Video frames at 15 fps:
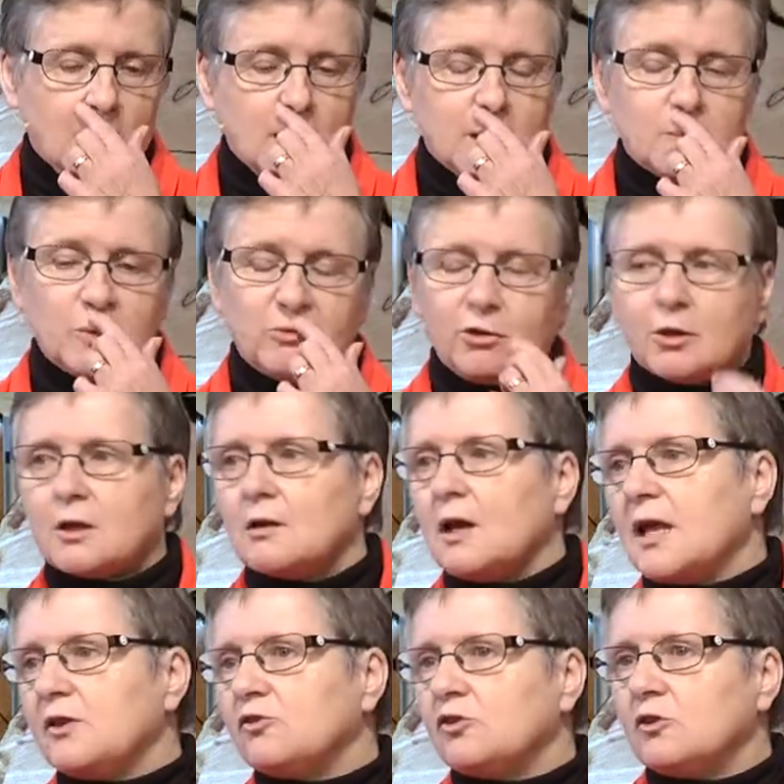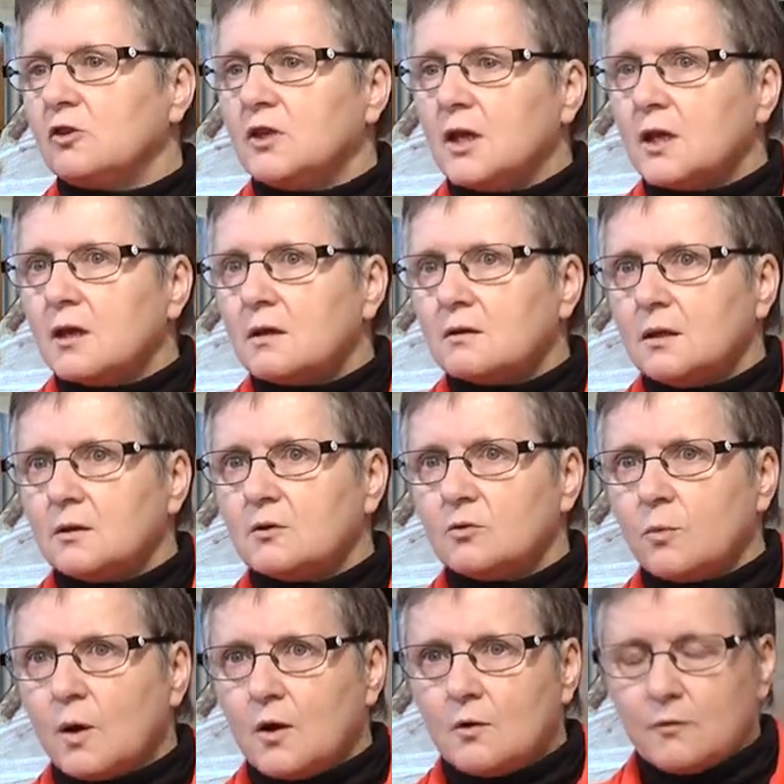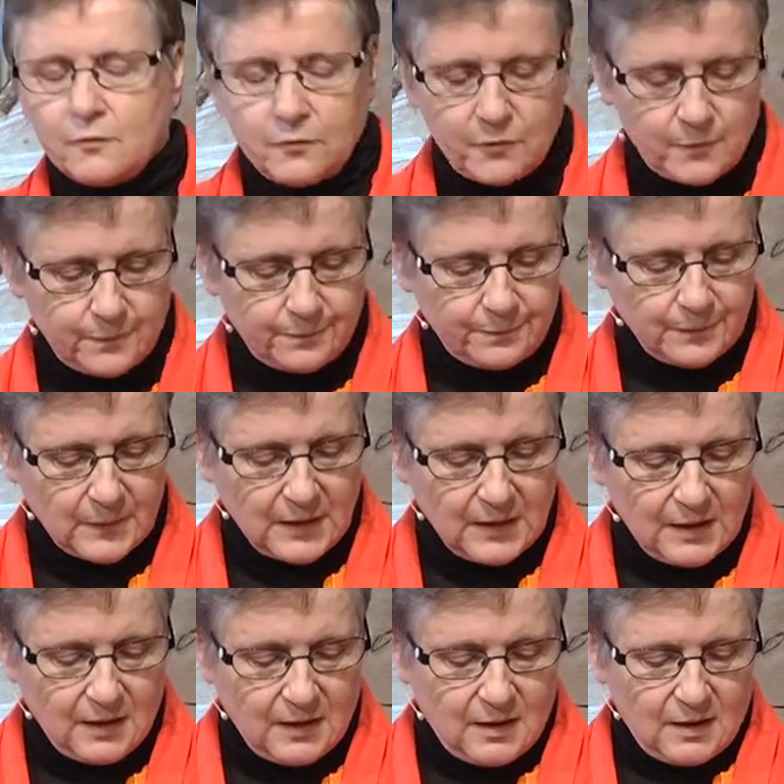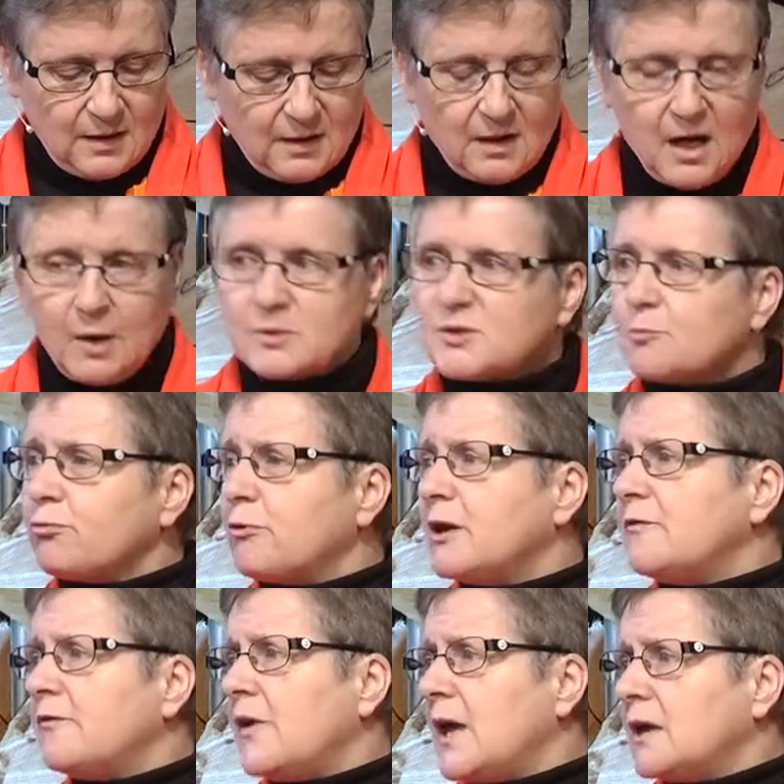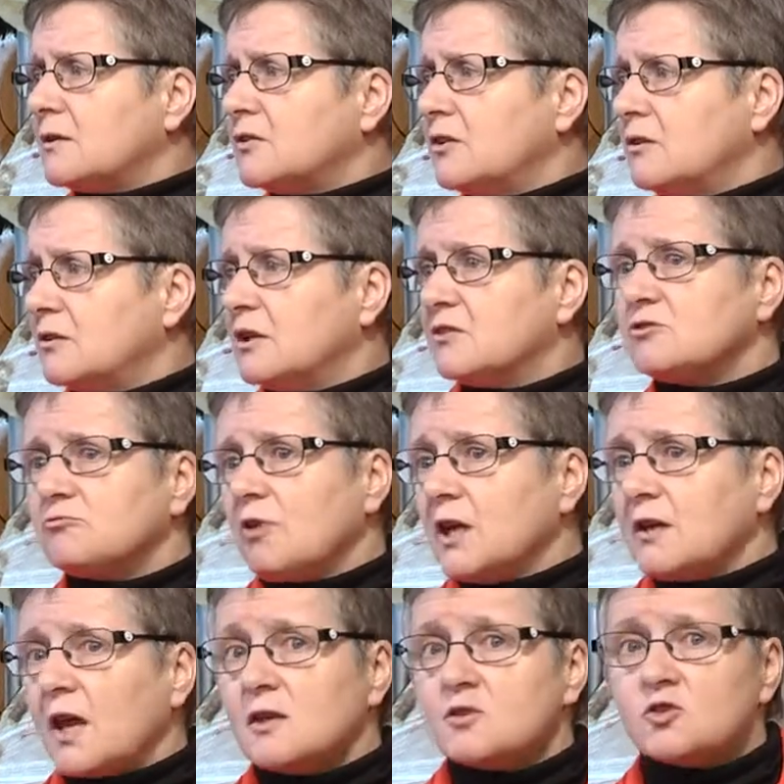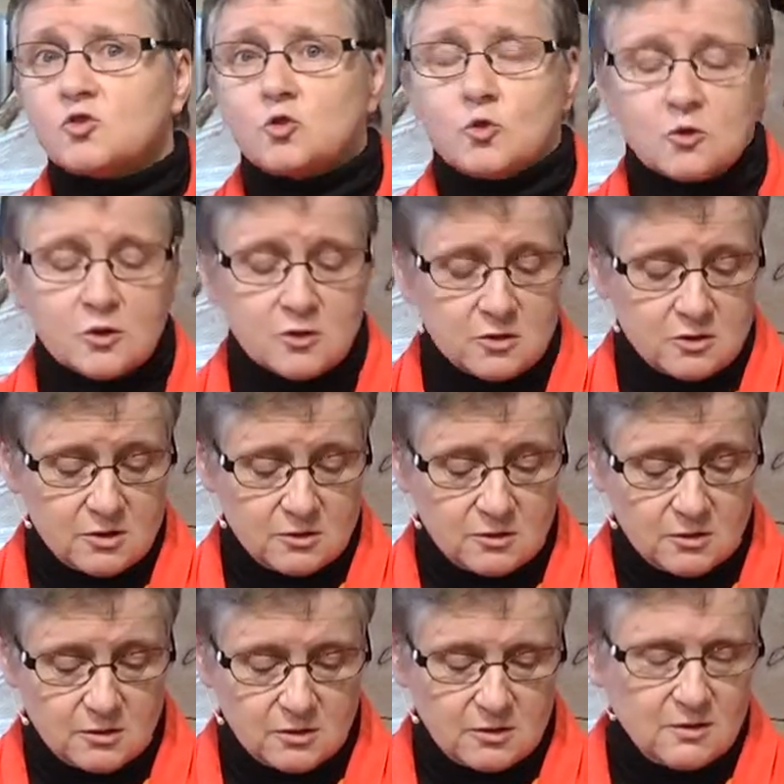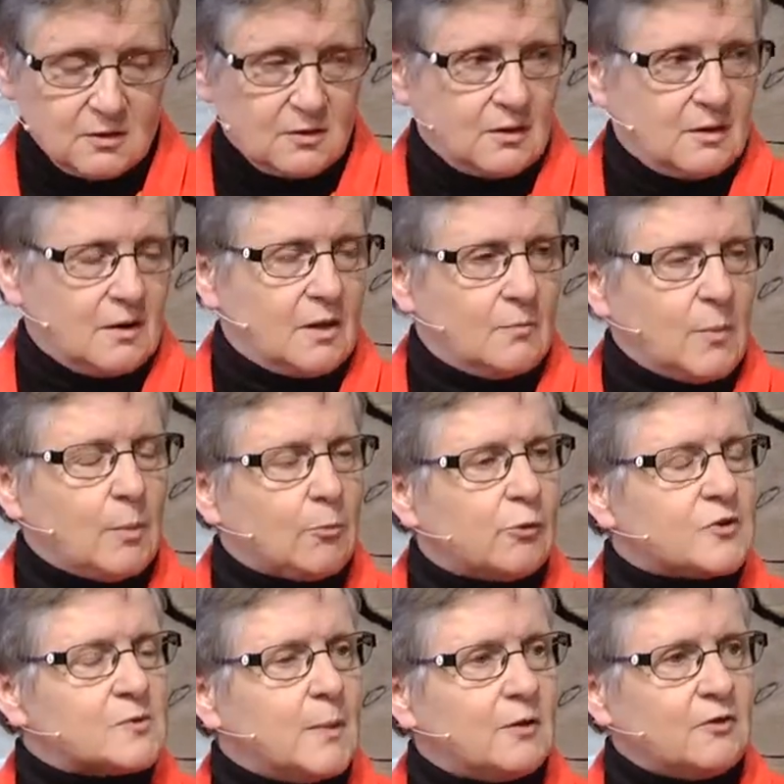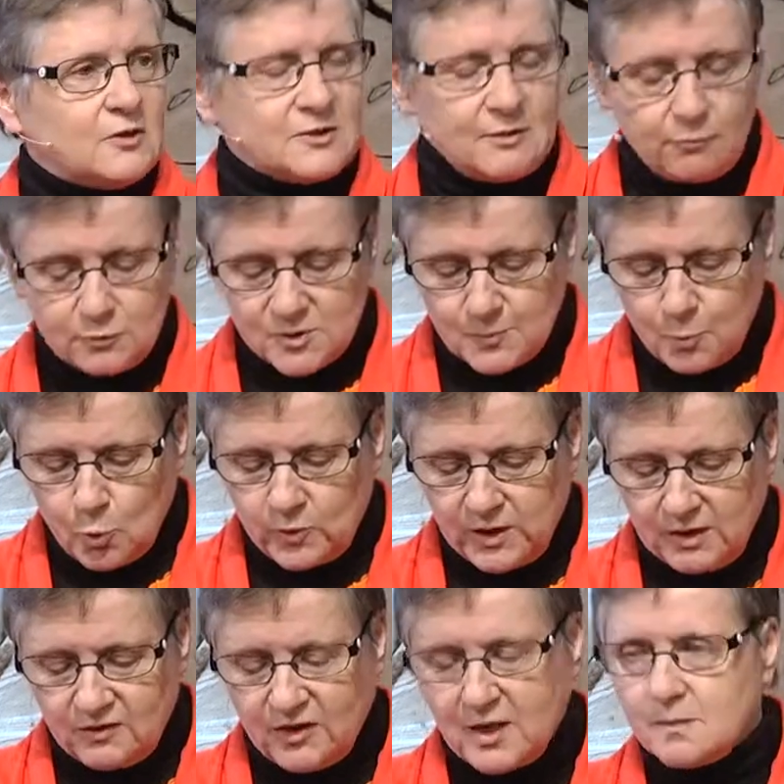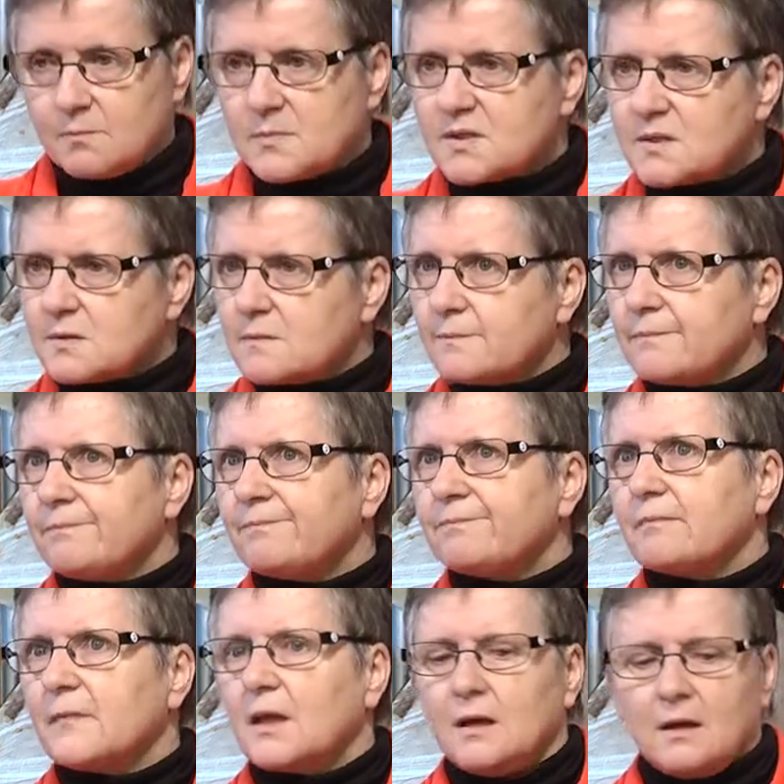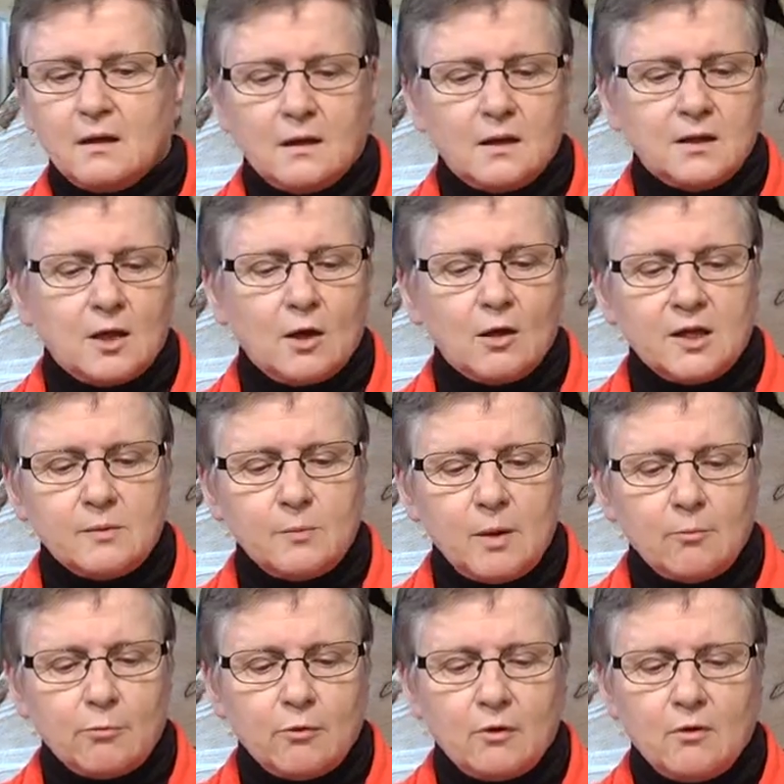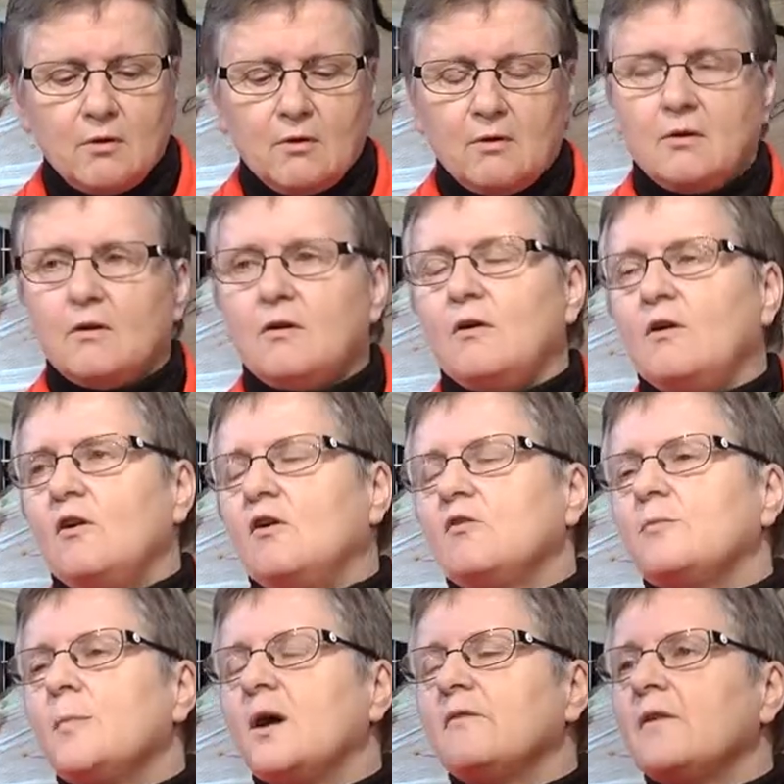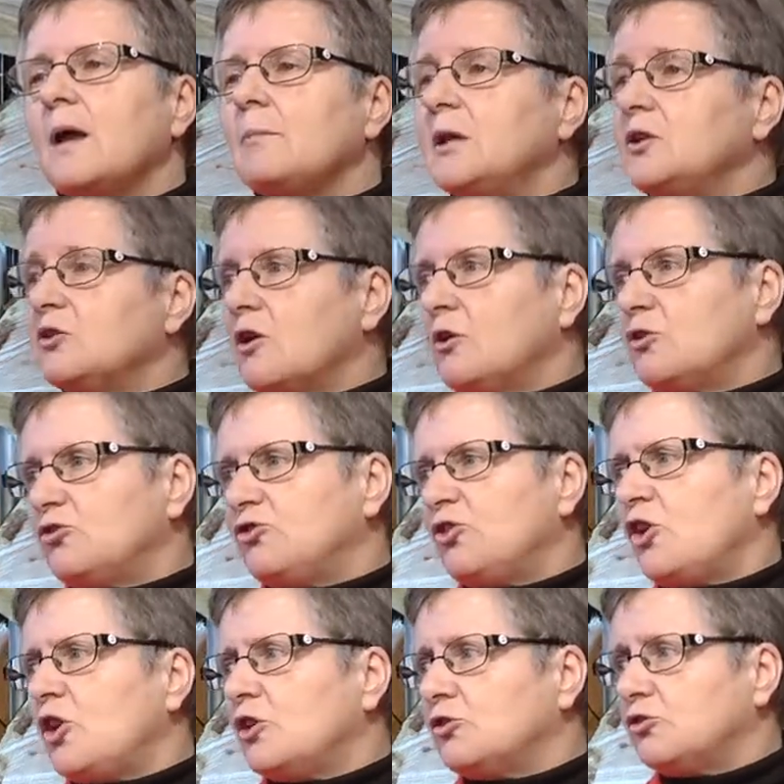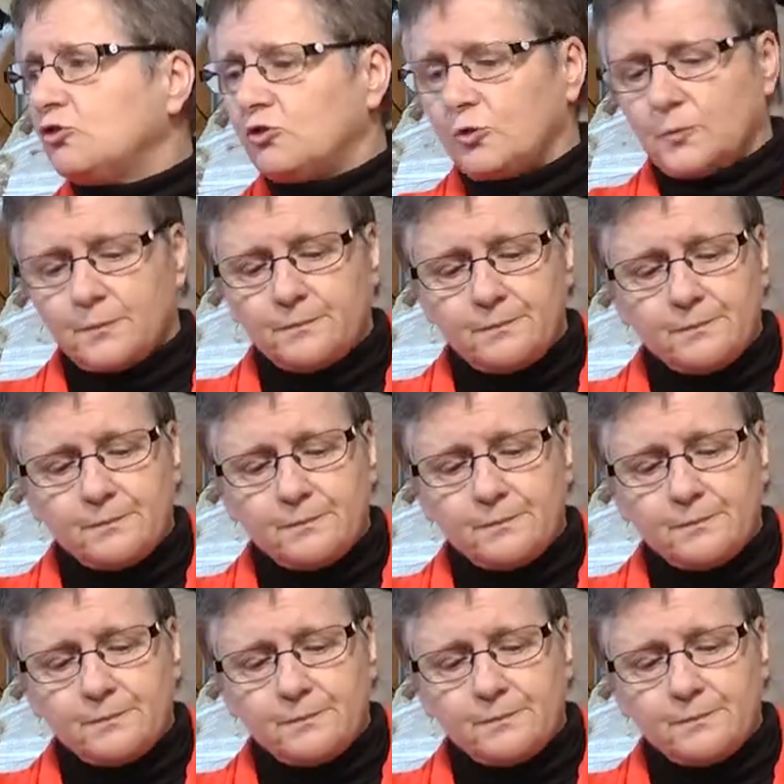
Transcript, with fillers: in matriculation year, year 12, I was a prefect, a straight A student, a member of several sporting teams, and the only member of my family to go to church.